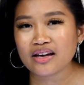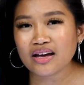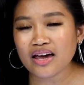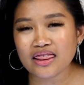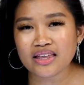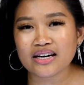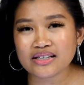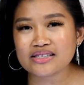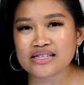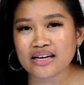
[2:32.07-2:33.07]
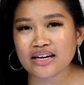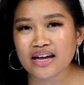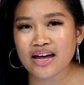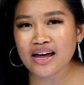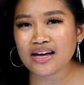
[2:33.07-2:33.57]
And that is like,
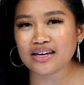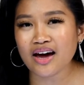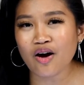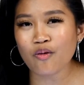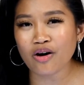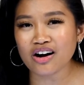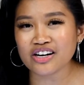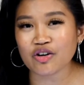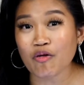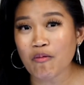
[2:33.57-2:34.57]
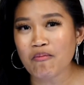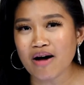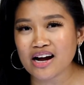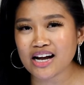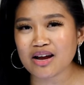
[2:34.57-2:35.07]
hey, how are you?
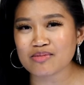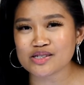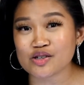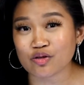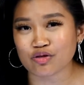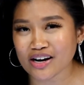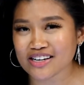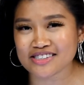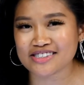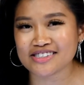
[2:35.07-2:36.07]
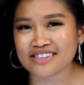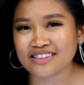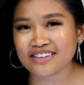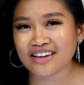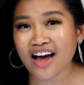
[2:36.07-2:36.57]
My name is Grace.
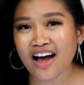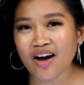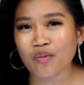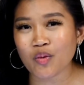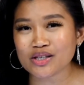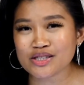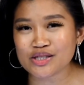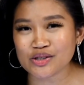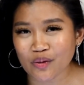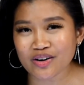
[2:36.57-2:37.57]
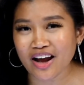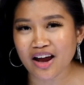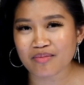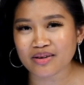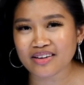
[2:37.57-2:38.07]
What's your
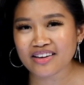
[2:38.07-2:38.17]
name?